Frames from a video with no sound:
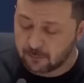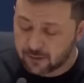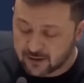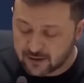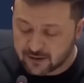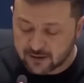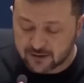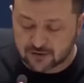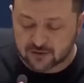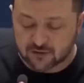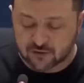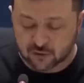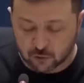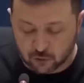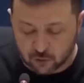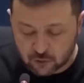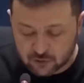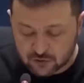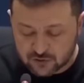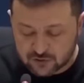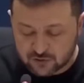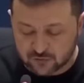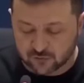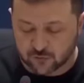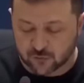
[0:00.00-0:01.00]
billion
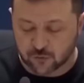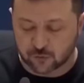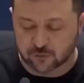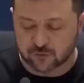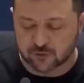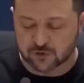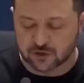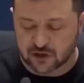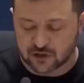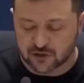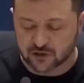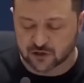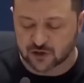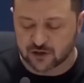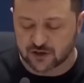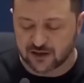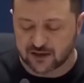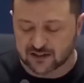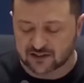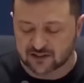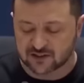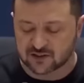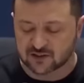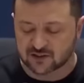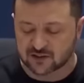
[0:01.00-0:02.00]
dollars from Russia
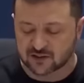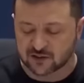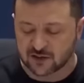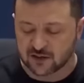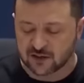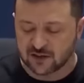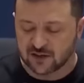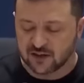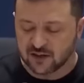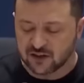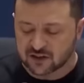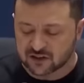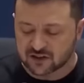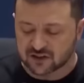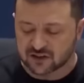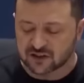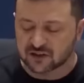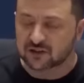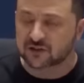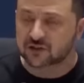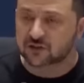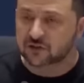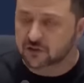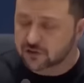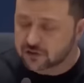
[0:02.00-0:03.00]
assets
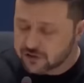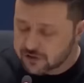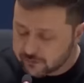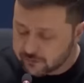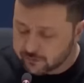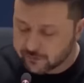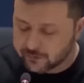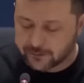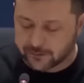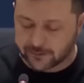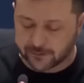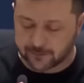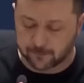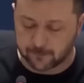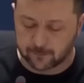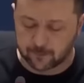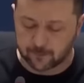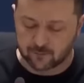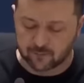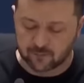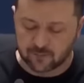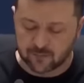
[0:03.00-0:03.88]
is extremely